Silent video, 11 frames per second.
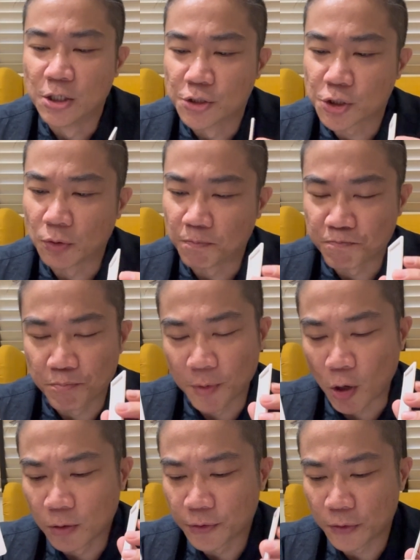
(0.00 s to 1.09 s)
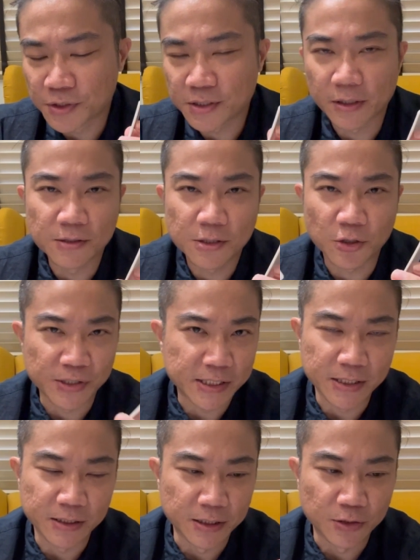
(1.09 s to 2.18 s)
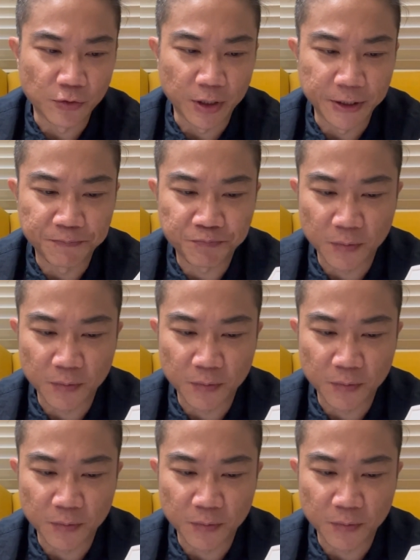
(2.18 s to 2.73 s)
So all those things considered, right,